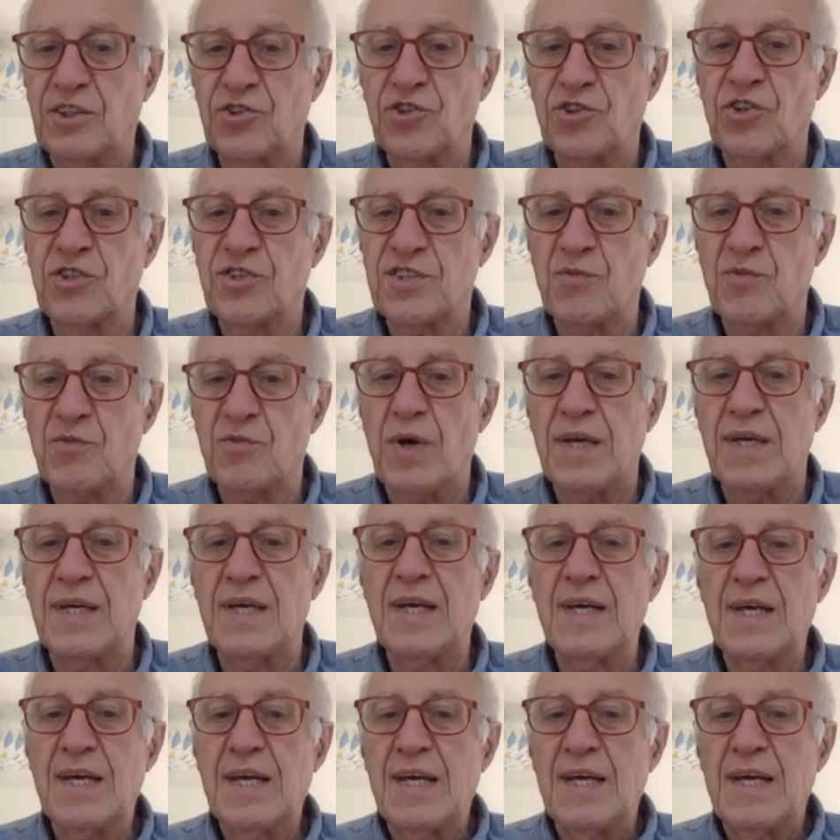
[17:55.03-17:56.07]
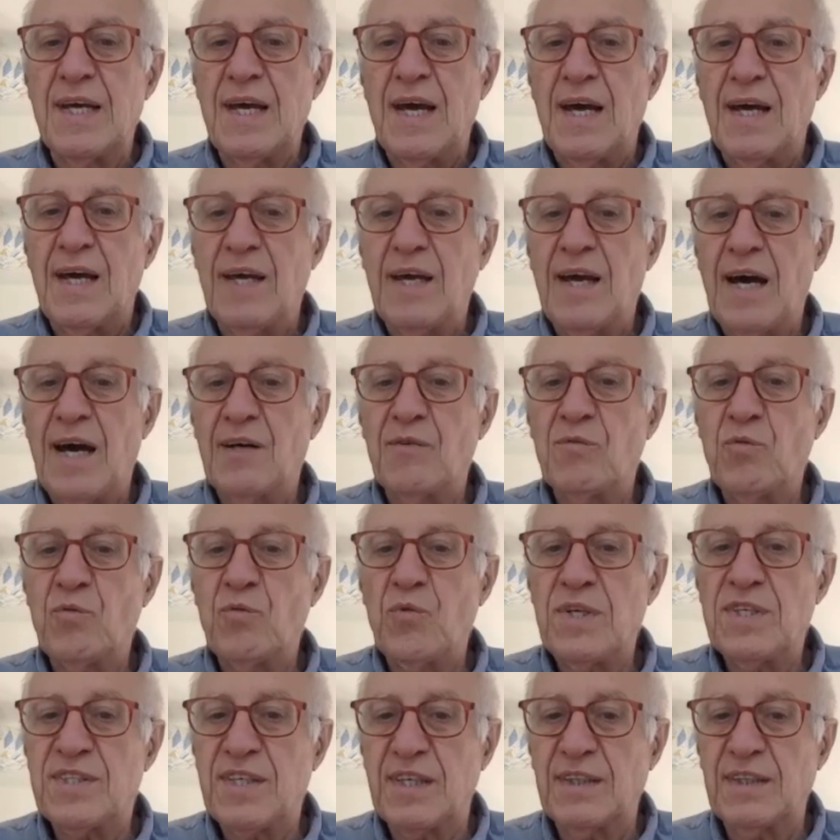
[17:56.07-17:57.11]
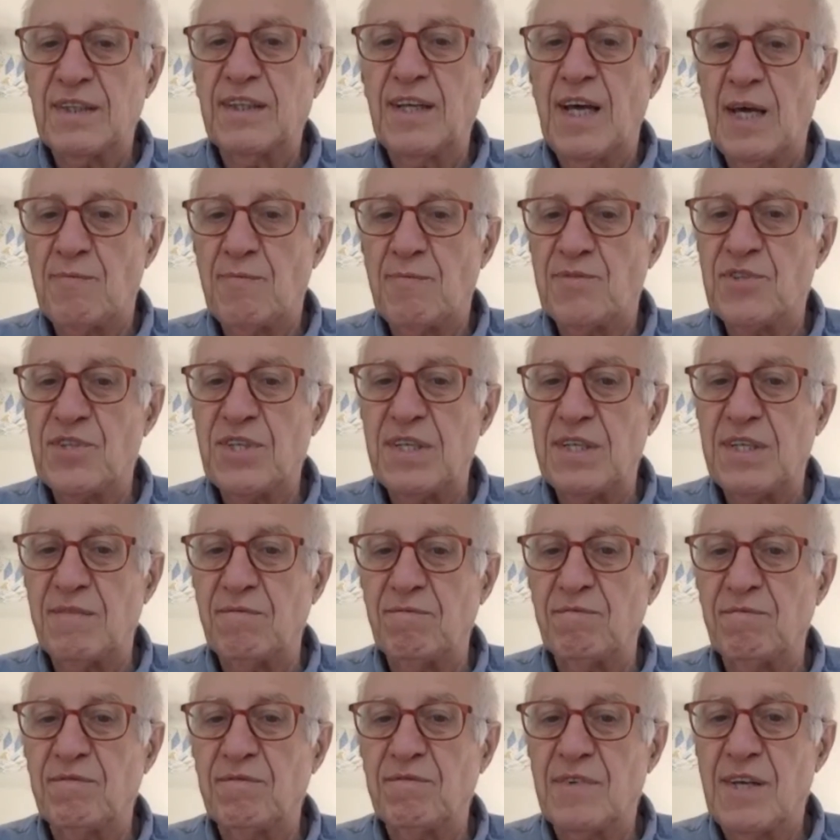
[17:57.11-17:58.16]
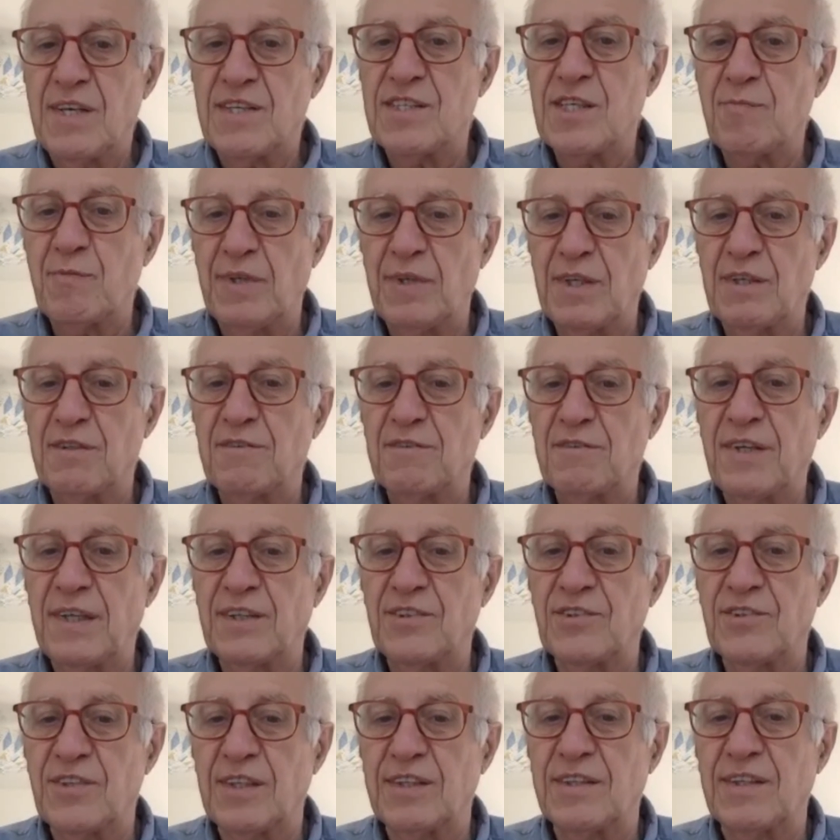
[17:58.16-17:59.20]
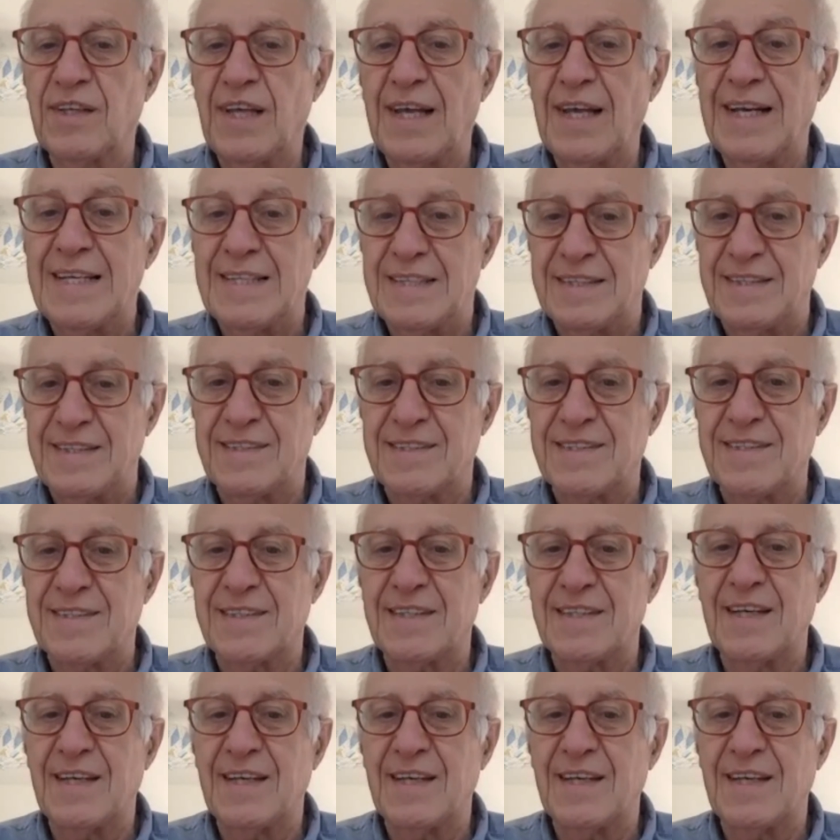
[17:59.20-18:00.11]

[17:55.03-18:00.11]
So in some way, aren't we sometimes seeing similar things, that elites